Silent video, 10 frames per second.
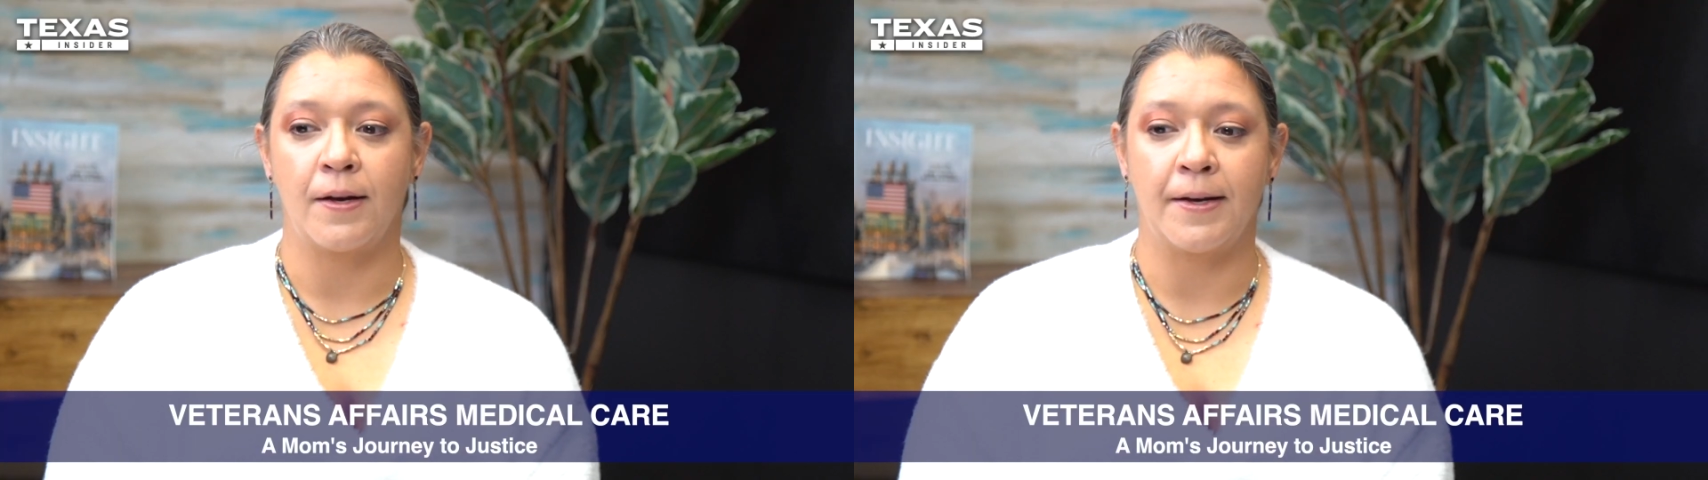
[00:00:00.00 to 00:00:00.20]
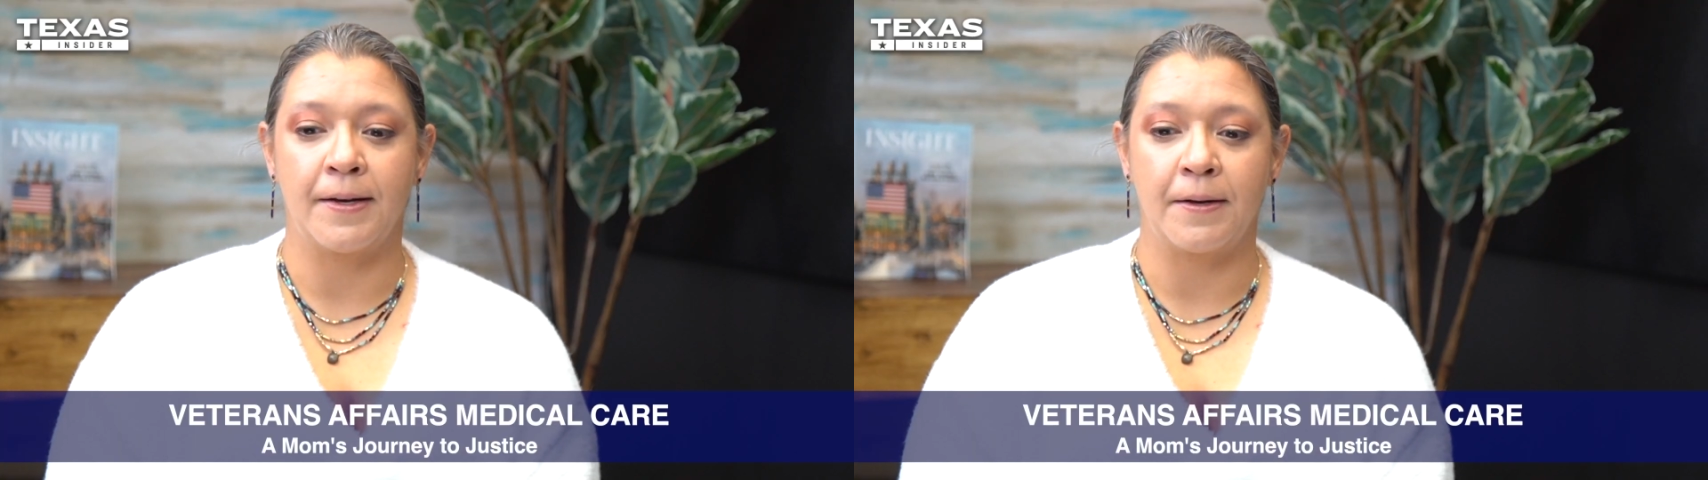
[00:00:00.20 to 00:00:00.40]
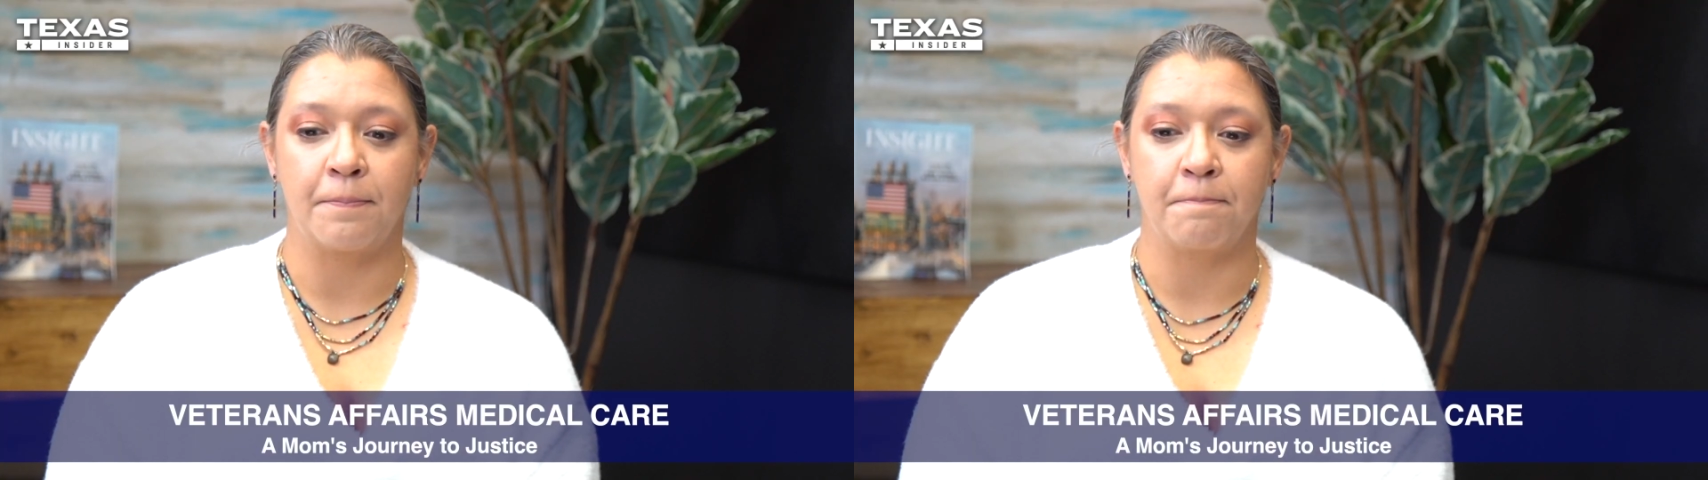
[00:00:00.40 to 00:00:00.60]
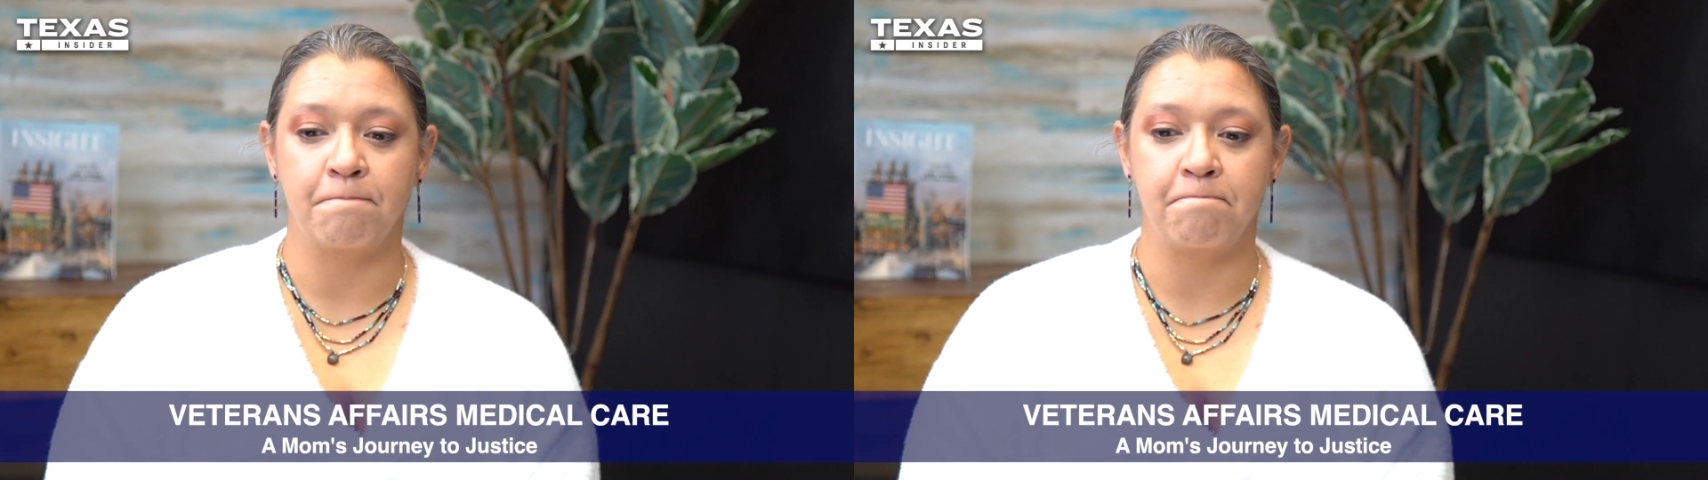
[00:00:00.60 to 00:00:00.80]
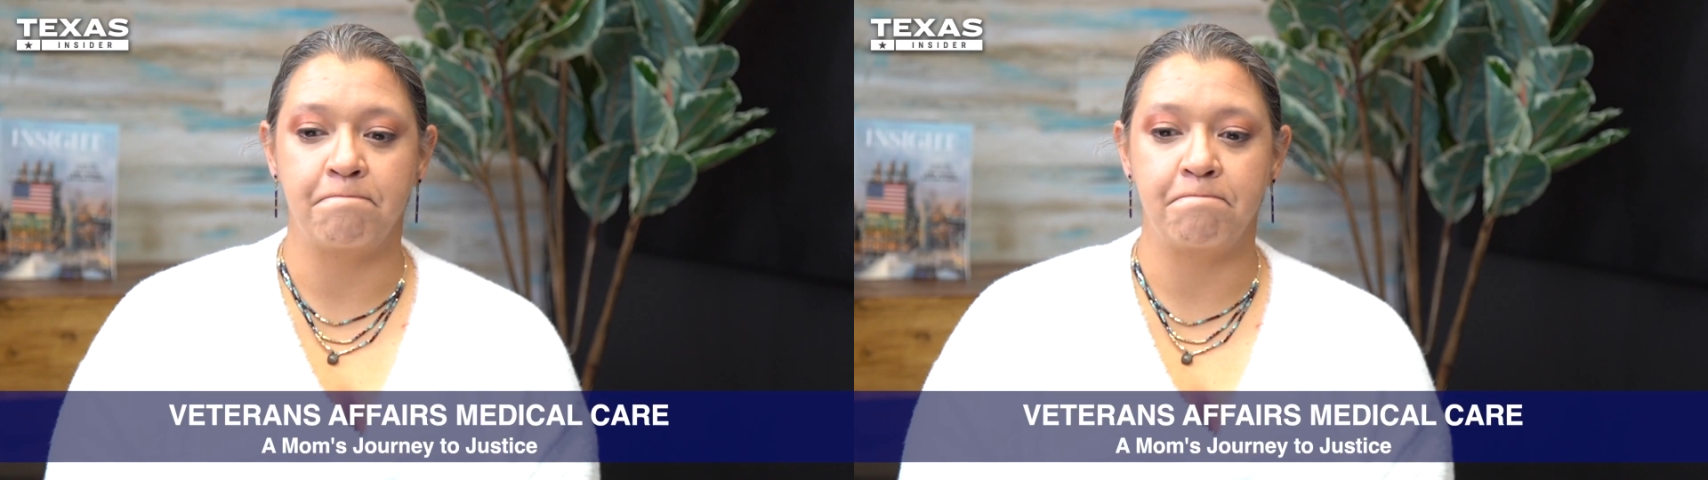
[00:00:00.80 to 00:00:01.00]
And
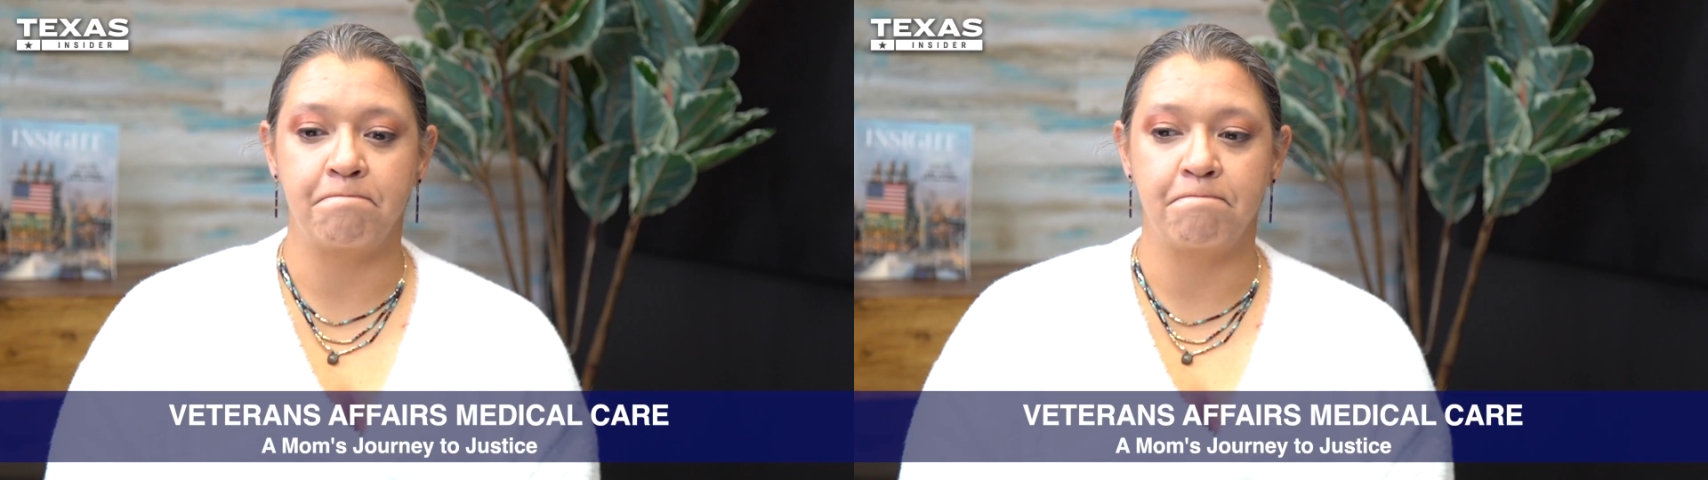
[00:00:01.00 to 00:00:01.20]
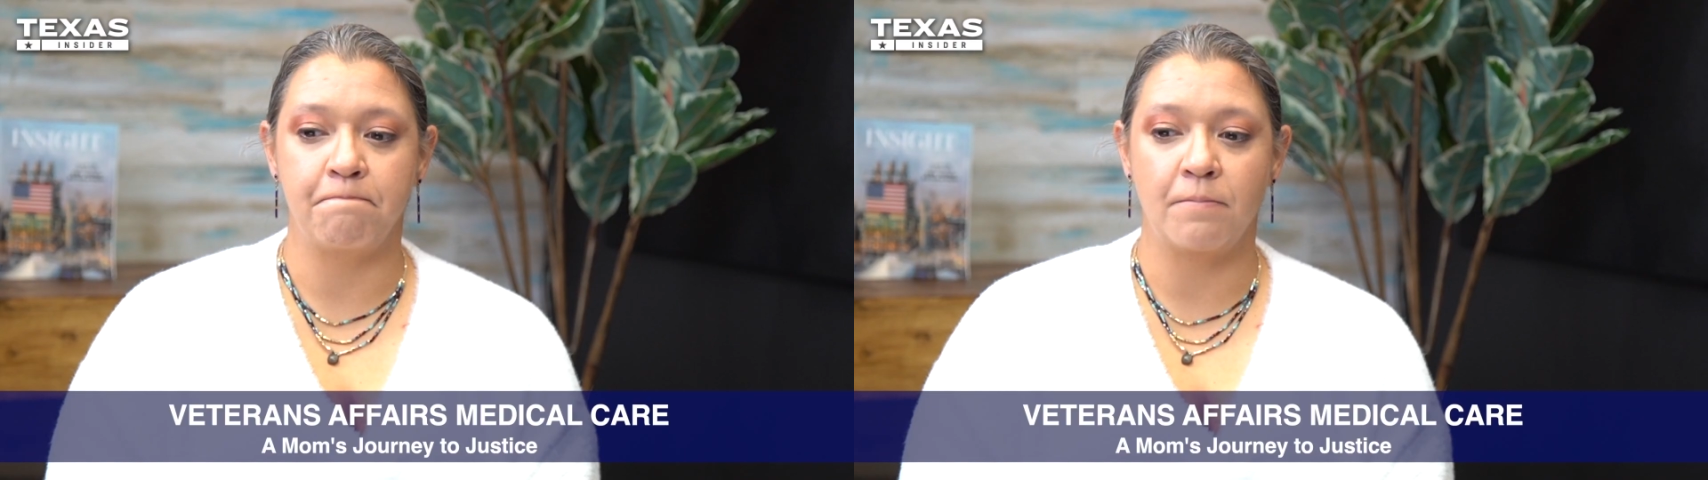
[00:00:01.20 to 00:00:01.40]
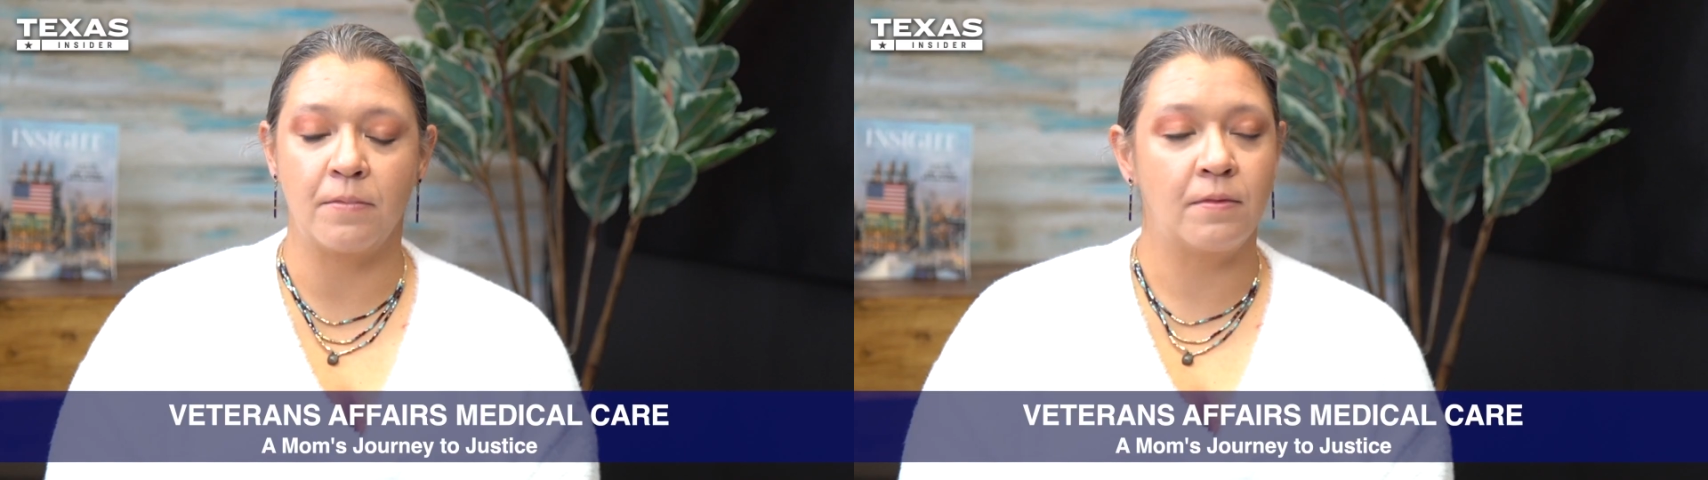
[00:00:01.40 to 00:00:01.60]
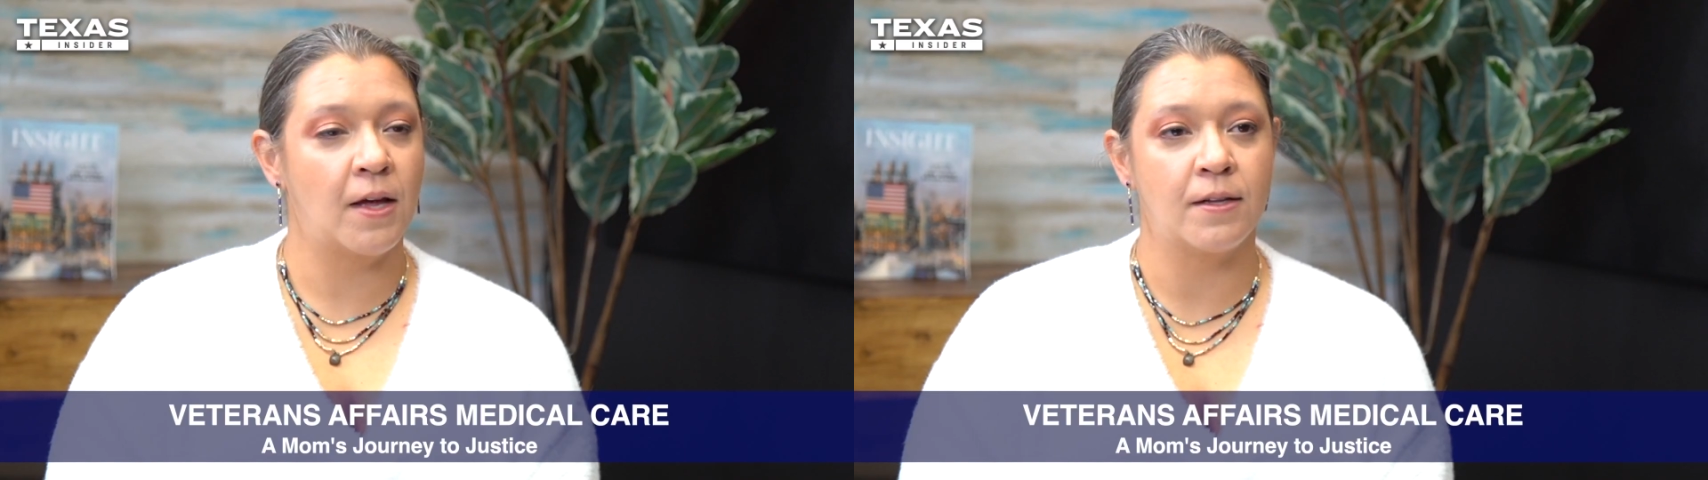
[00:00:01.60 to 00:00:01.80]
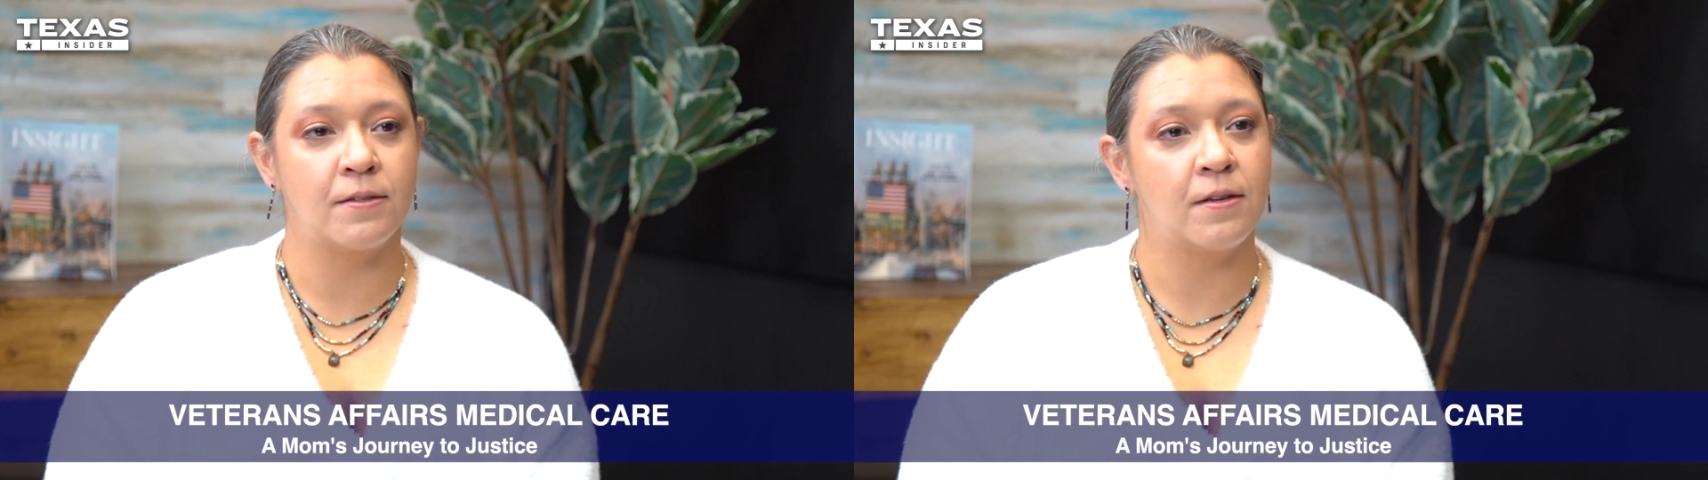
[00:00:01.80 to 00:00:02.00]
that's